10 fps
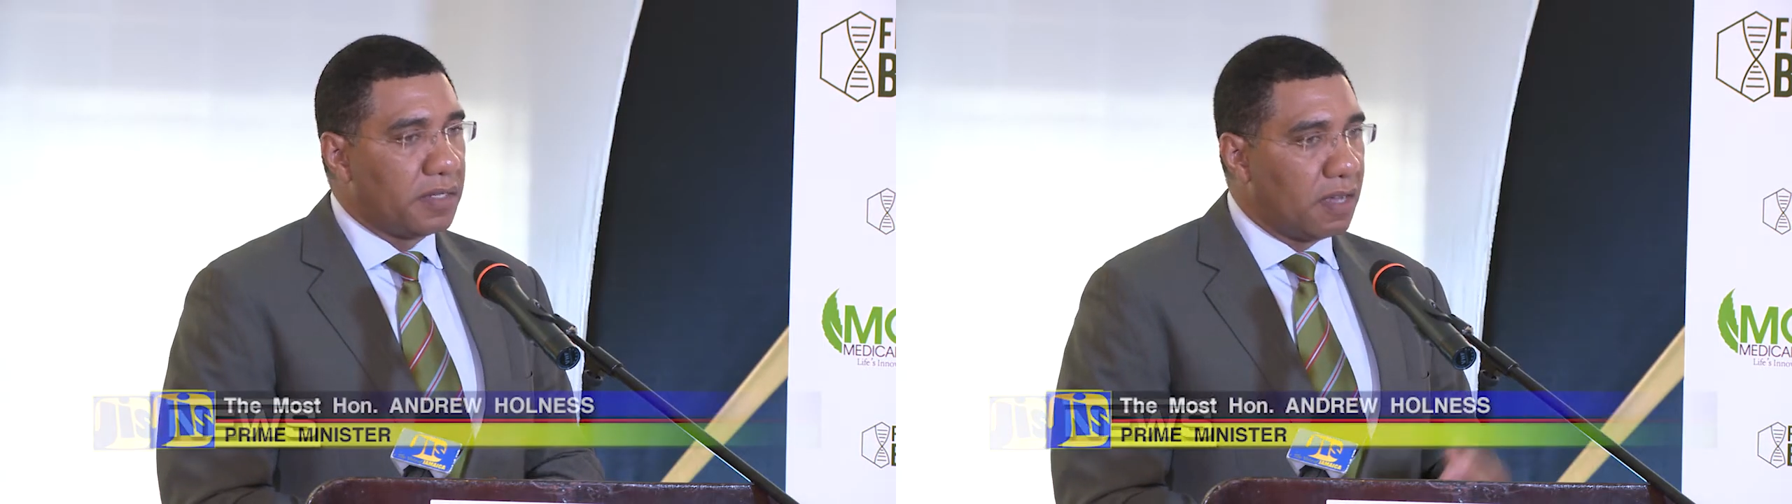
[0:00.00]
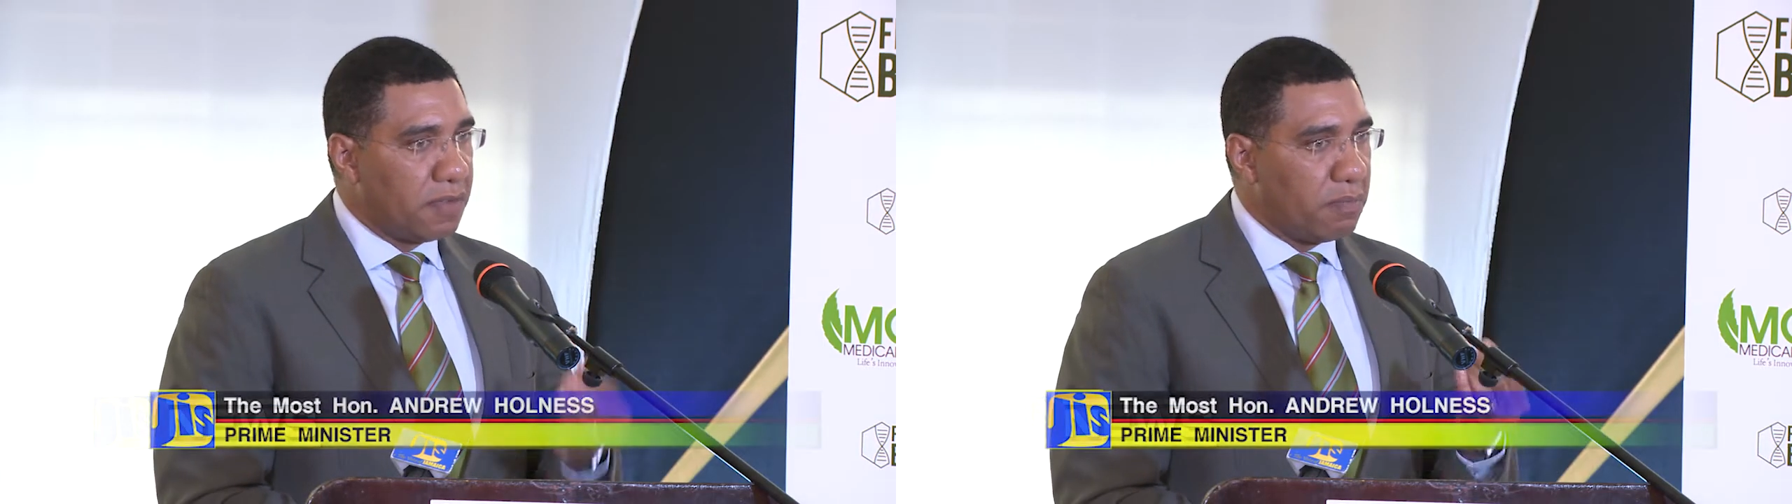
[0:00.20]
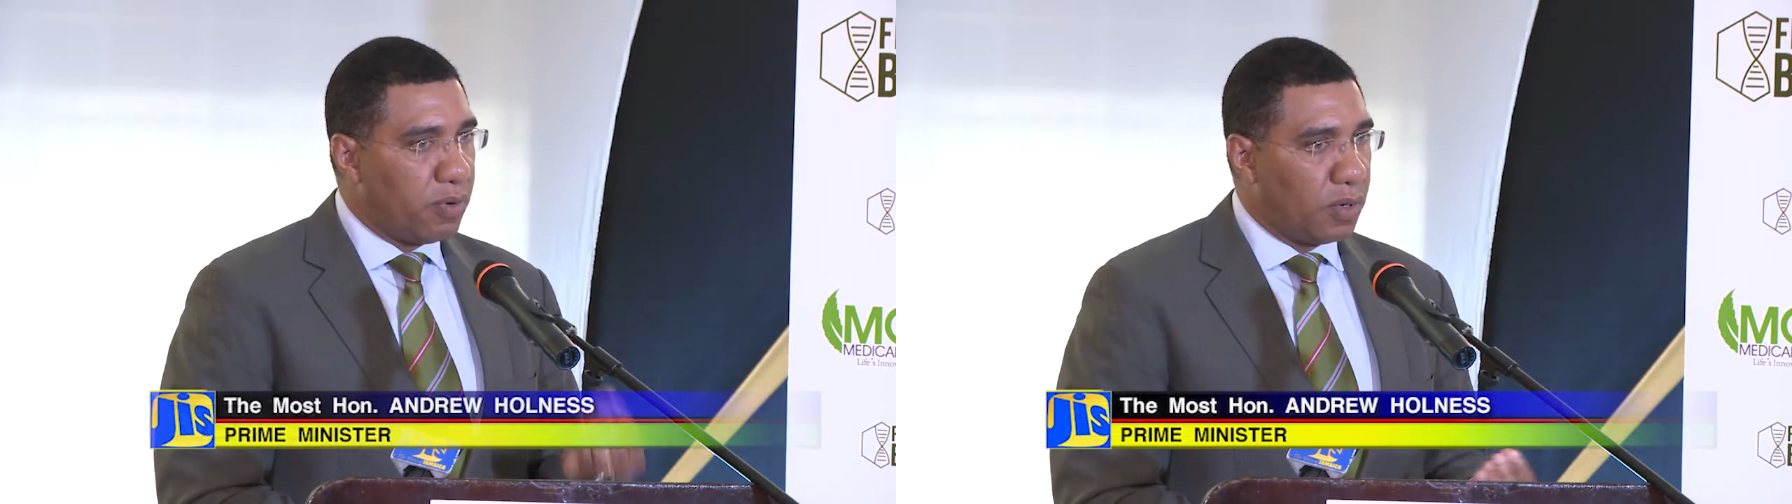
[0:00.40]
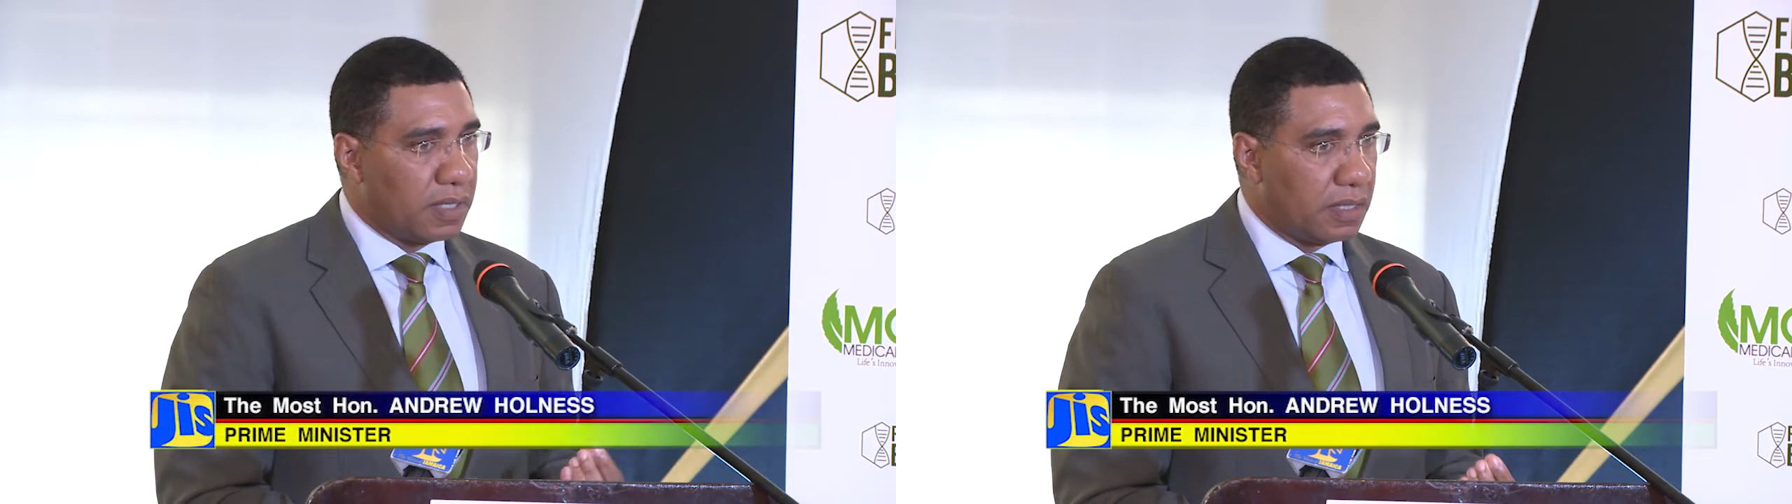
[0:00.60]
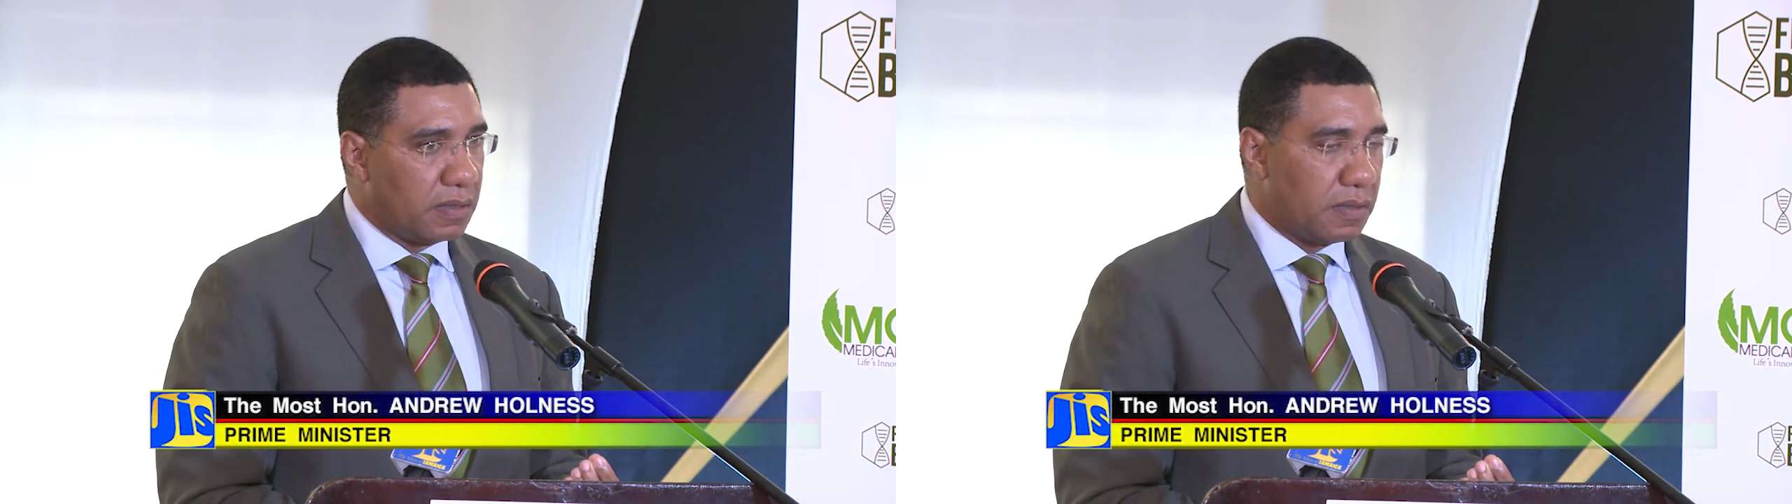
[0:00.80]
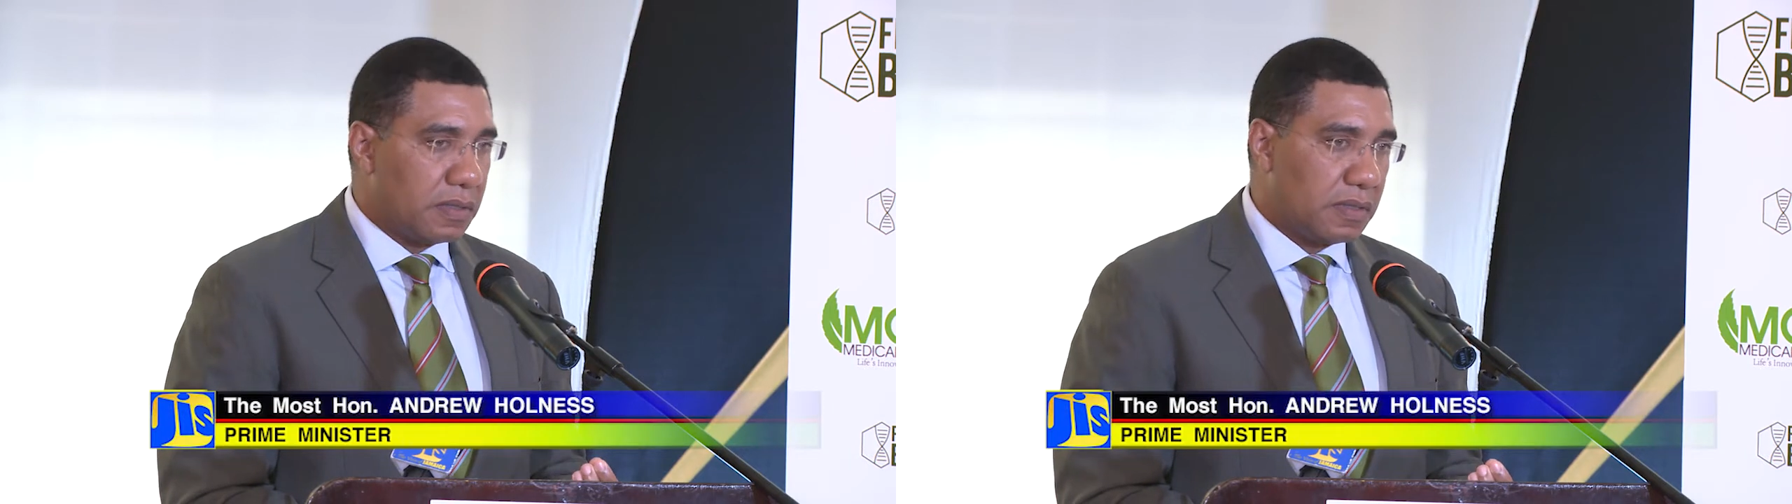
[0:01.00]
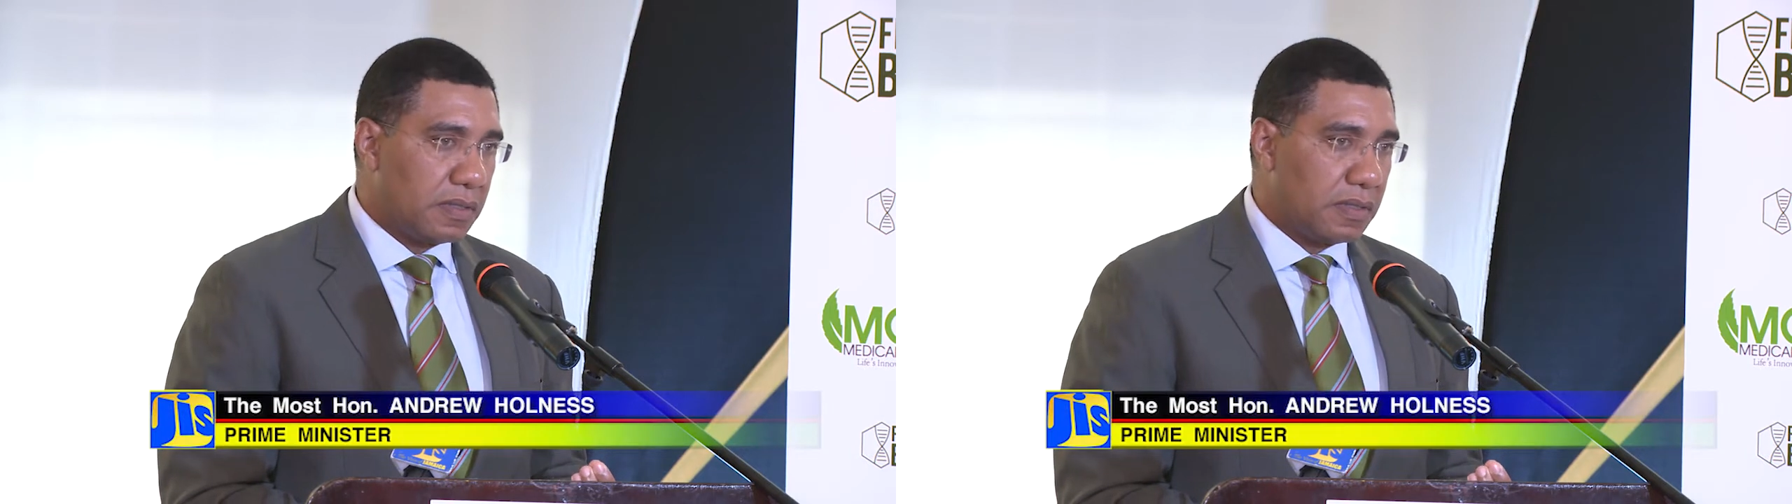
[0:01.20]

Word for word: is of importance